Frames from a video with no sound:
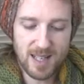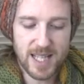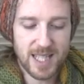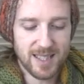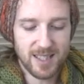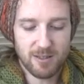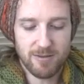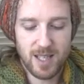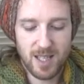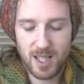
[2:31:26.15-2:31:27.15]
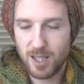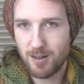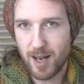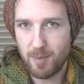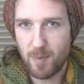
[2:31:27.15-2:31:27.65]
and then it's this green
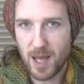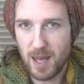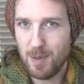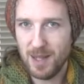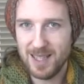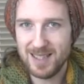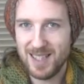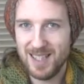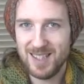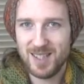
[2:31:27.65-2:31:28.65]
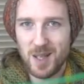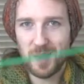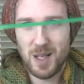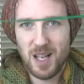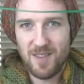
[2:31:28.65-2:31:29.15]
crepe paper that it's in. So
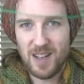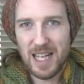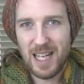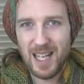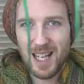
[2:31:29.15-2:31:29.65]
lovely.